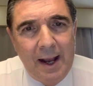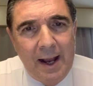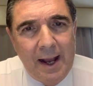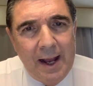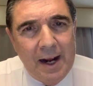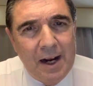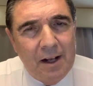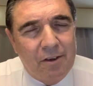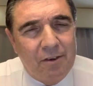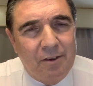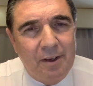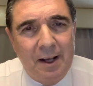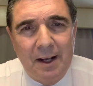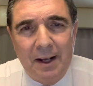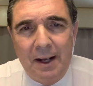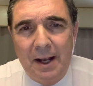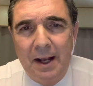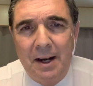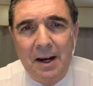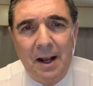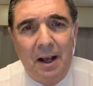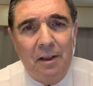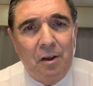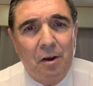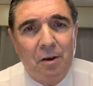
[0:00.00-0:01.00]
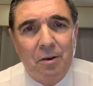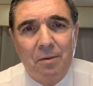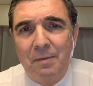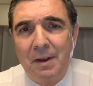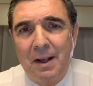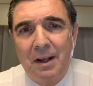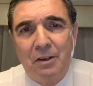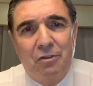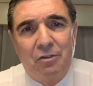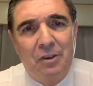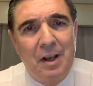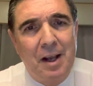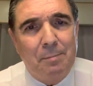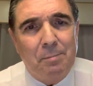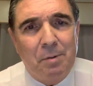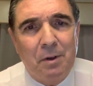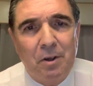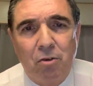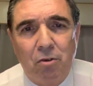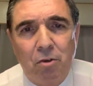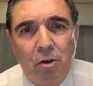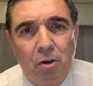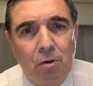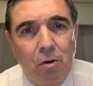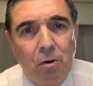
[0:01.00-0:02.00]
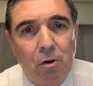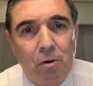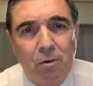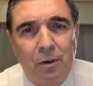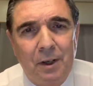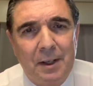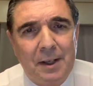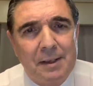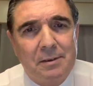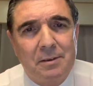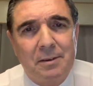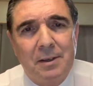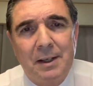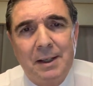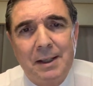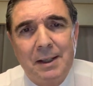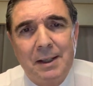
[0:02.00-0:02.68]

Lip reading: And it's, another example is look at